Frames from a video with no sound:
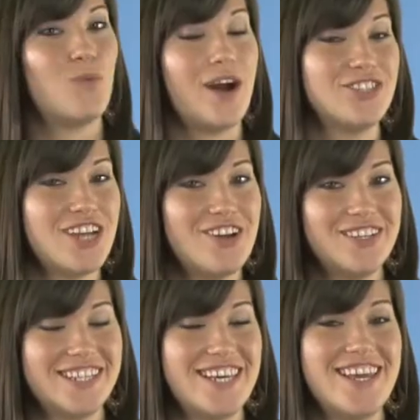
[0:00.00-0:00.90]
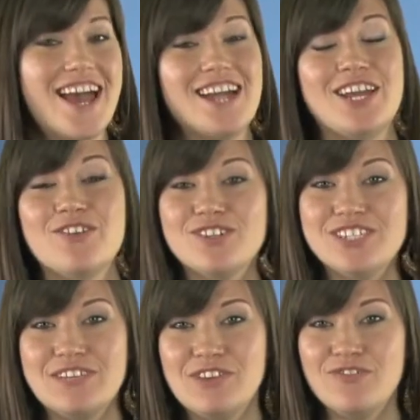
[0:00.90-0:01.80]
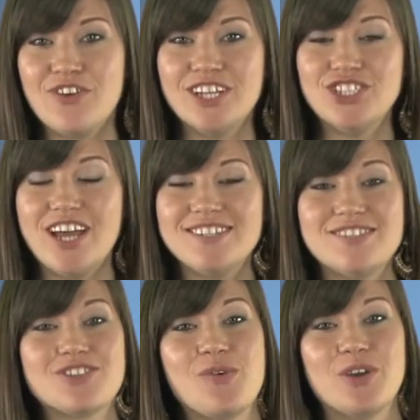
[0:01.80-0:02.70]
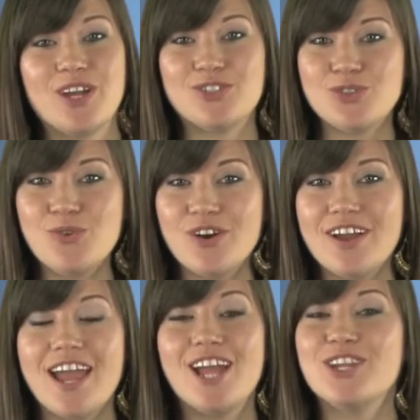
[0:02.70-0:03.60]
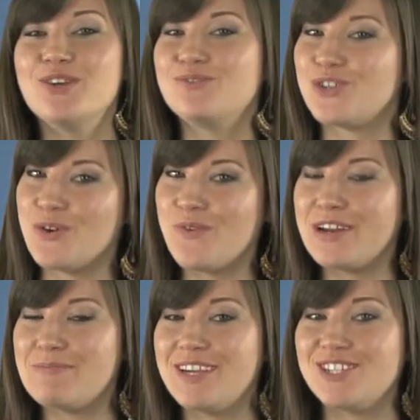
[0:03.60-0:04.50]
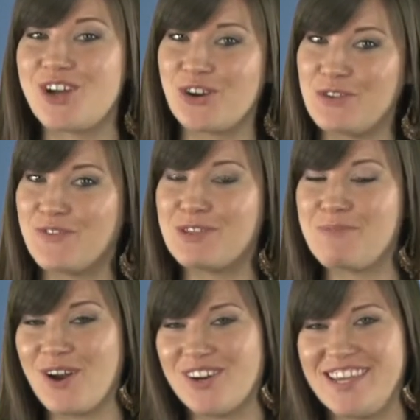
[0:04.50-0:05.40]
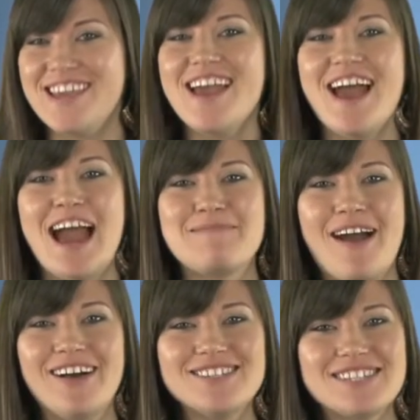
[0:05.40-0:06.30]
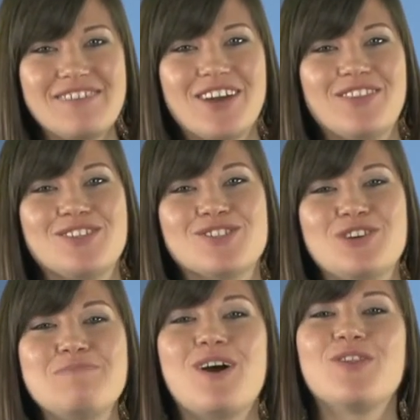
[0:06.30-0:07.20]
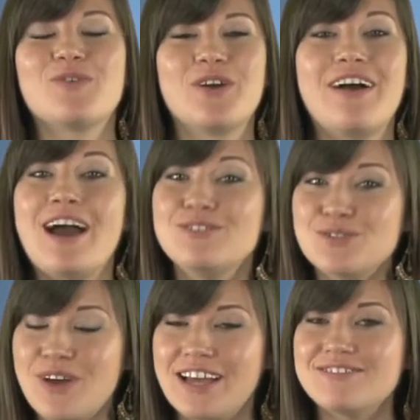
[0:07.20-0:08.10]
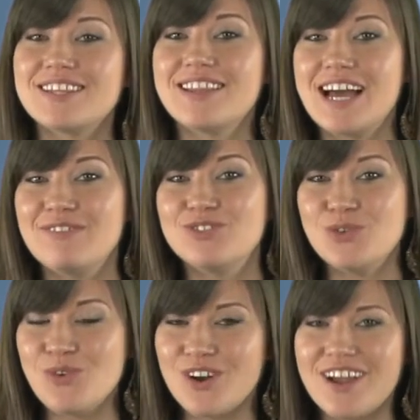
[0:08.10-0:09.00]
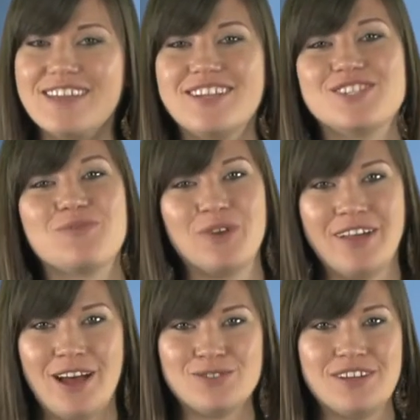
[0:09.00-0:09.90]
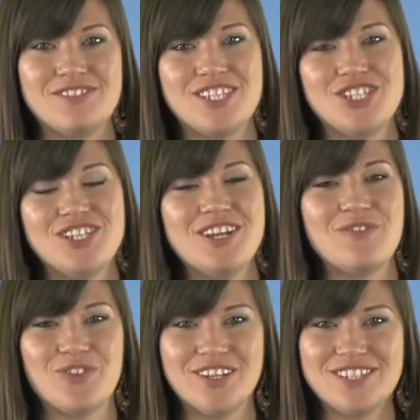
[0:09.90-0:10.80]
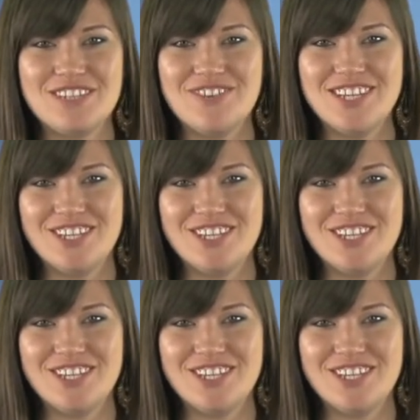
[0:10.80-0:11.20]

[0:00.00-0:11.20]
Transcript: Watch out, Glee. Another TV franchise is going on tour, and you don't want to be tardy for the party. I'm Alex, and I've got the scoop on the Real Housewives live tour in this Real Housewives edition of Reel TV